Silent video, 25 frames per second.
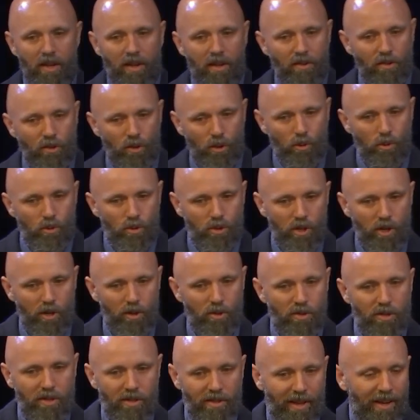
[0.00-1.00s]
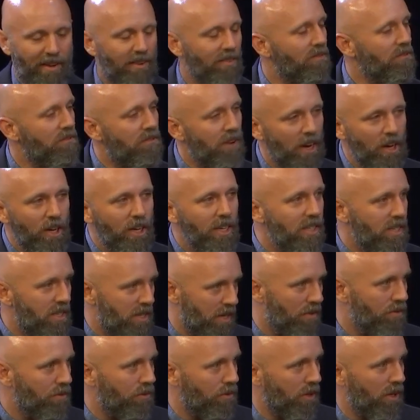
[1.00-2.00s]
use those, and like very
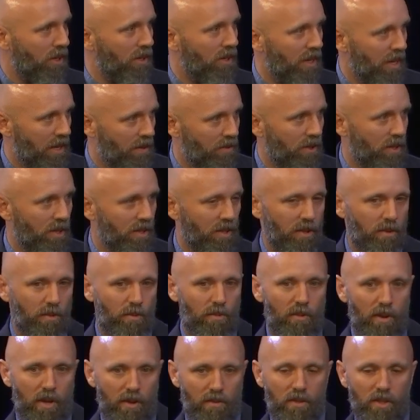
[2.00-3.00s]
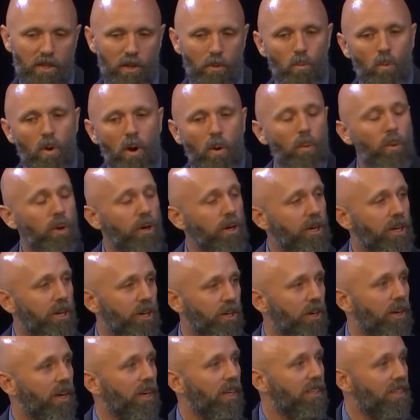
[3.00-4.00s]
different even than even than what we're
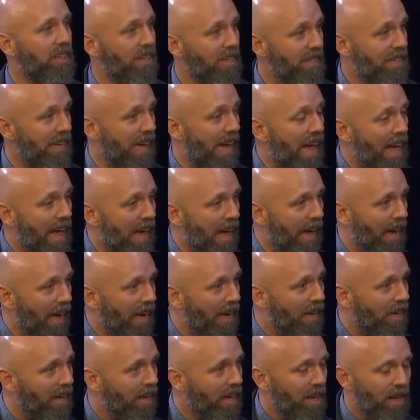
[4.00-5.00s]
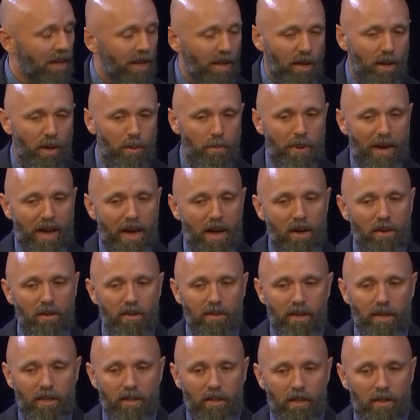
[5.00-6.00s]
hearing today about
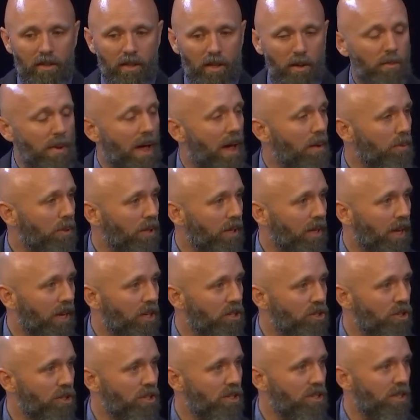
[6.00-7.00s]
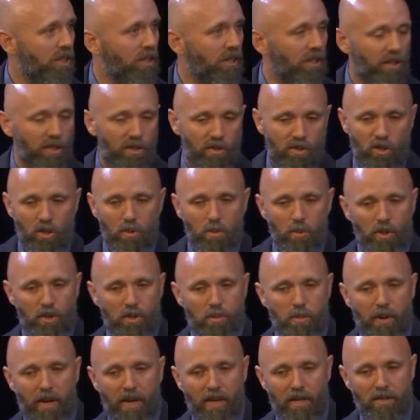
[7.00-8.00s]
L L M applications in the consumer
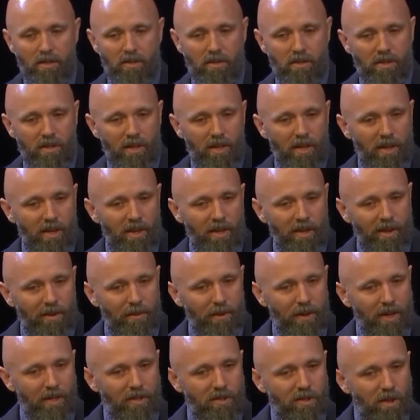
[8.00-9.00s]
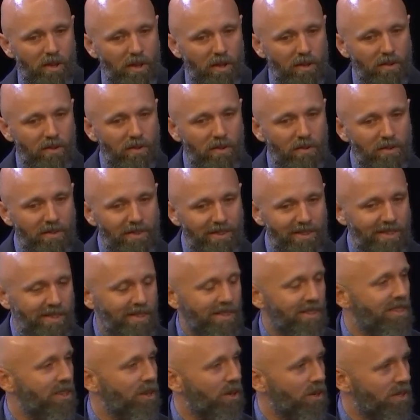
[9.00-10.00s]
space. I mean, it's a
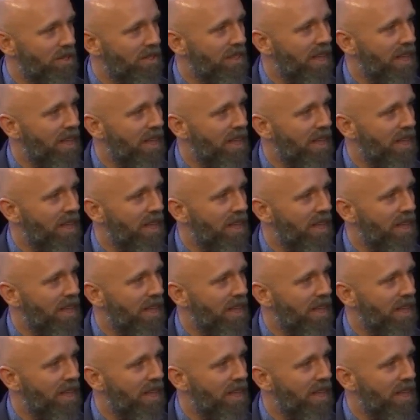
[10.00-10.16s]
so it's